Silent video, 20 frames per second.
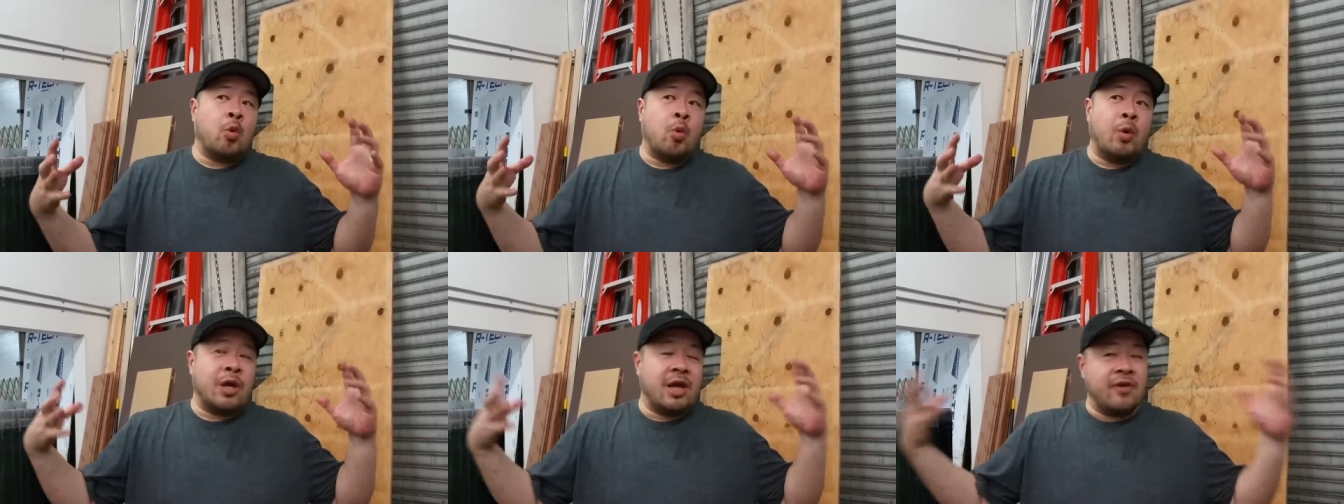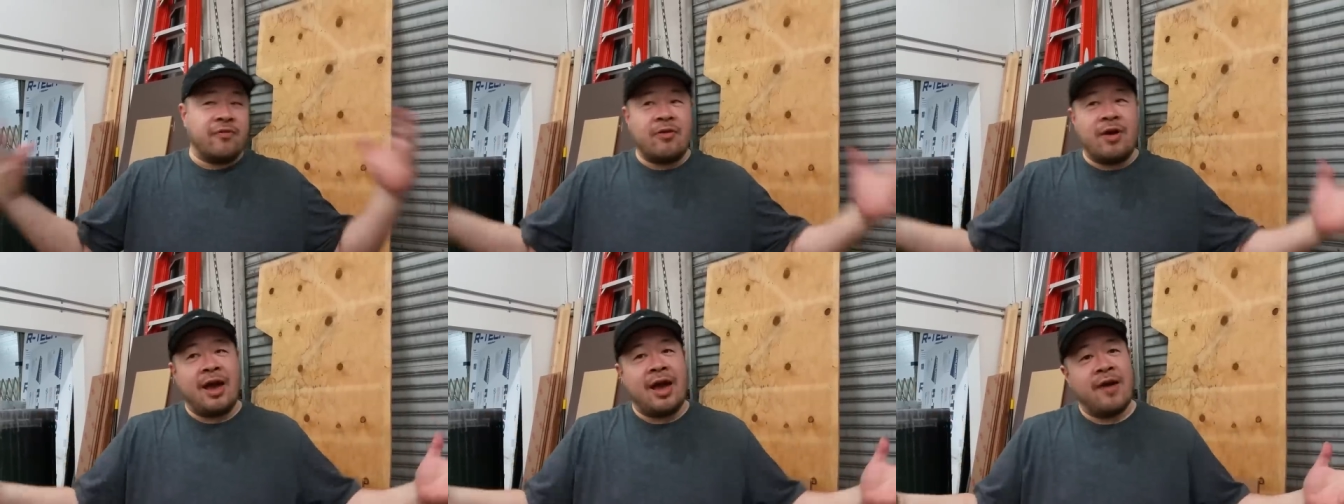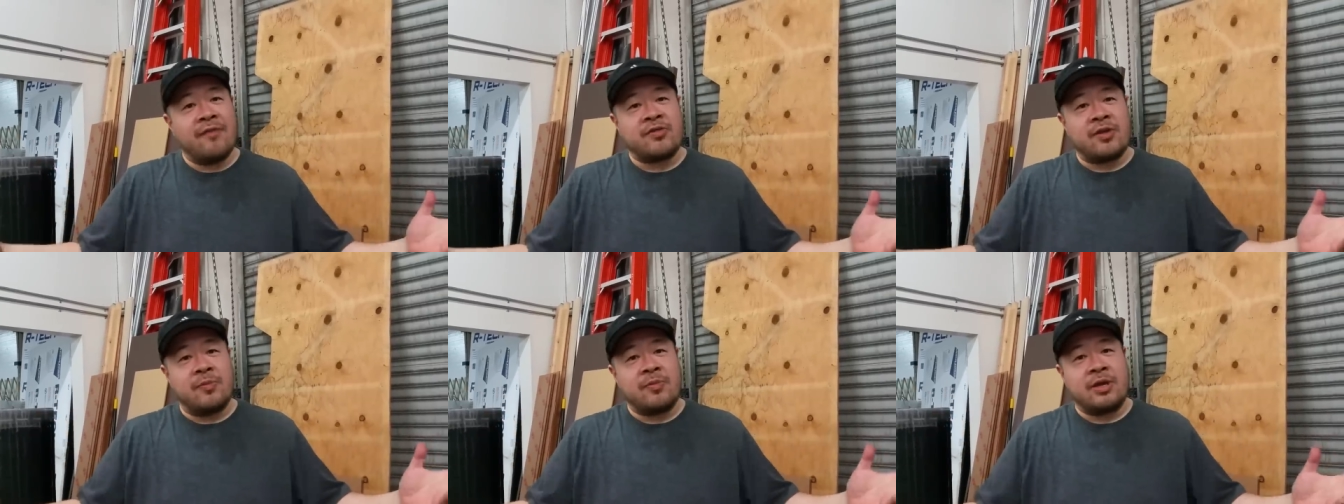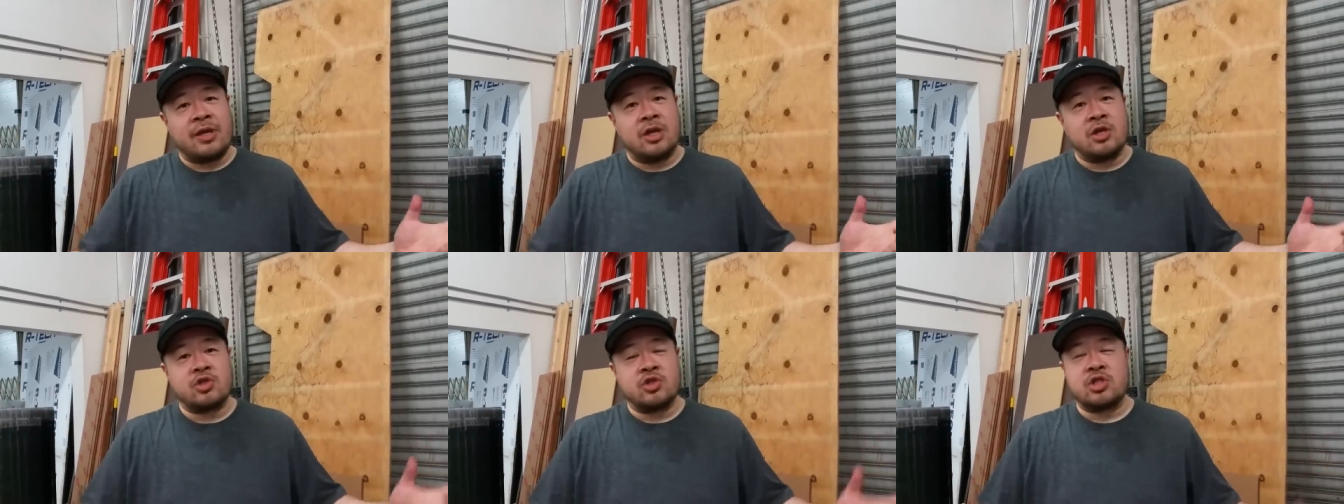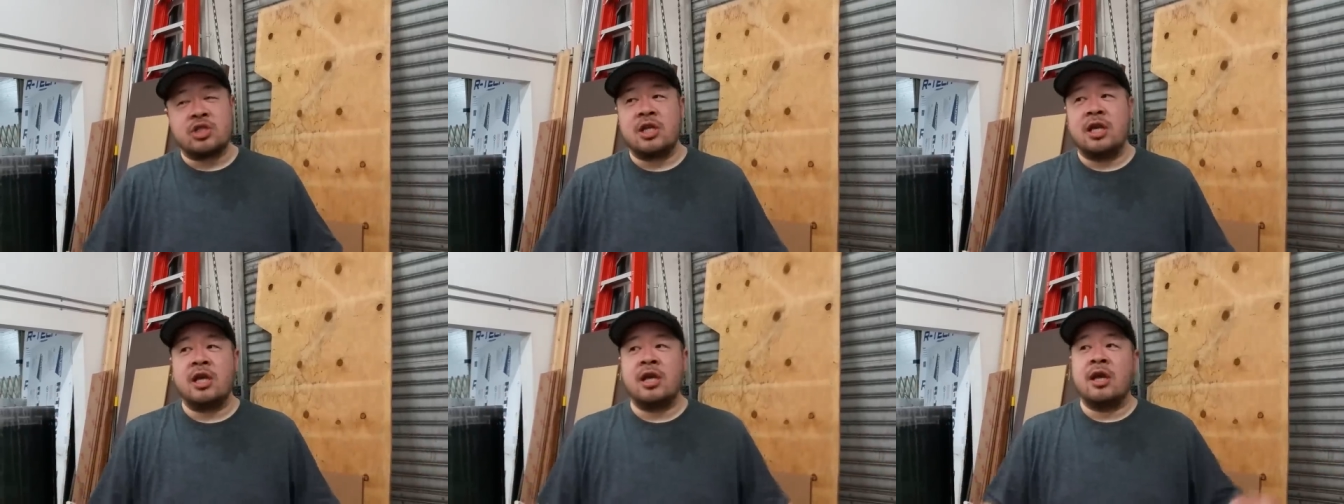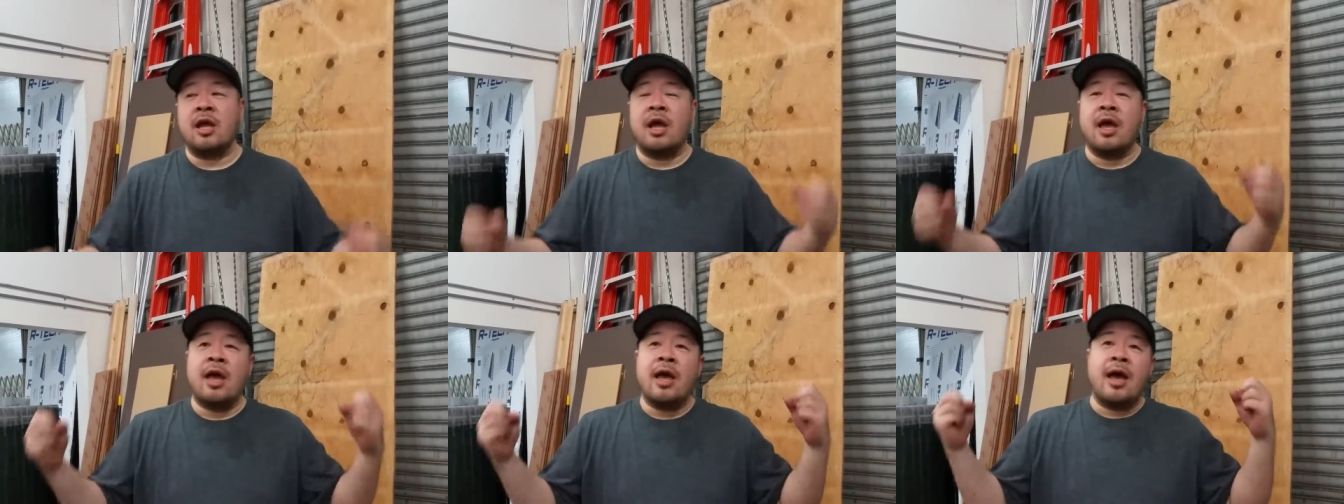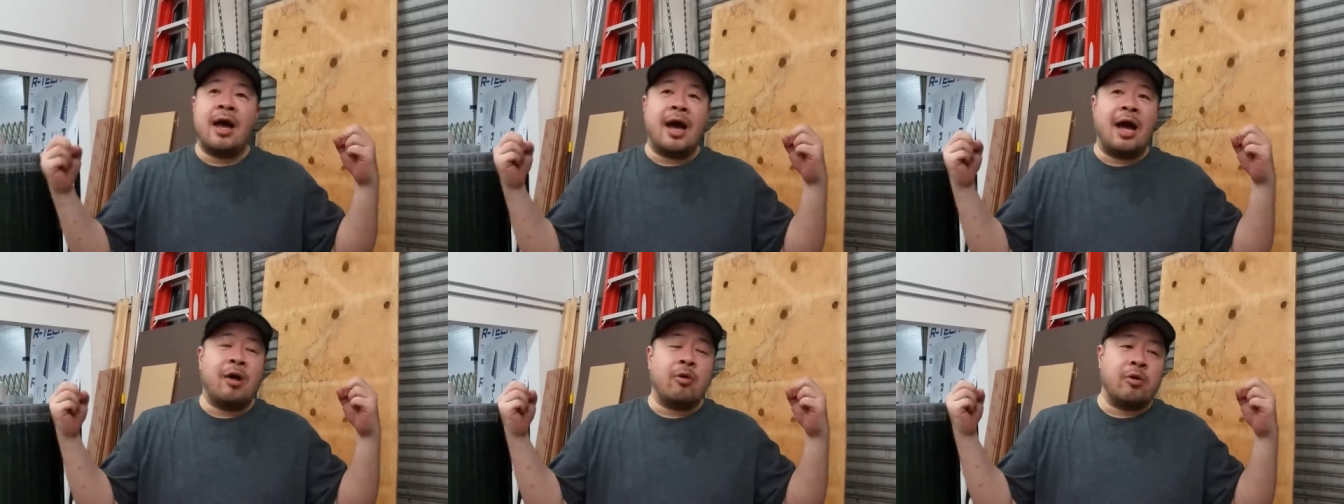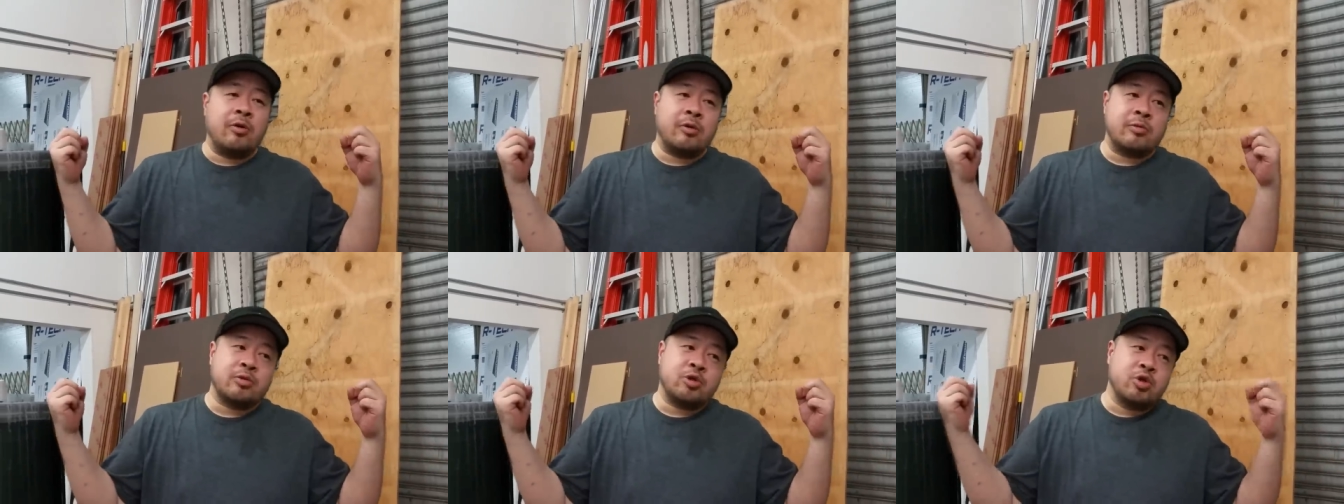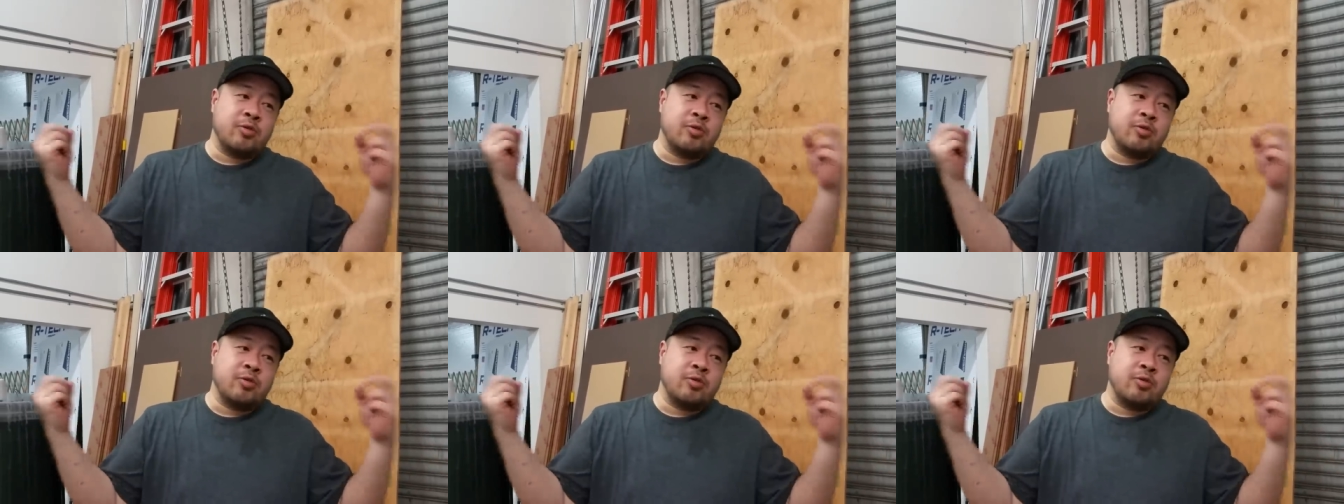whenever I have something interesting, I will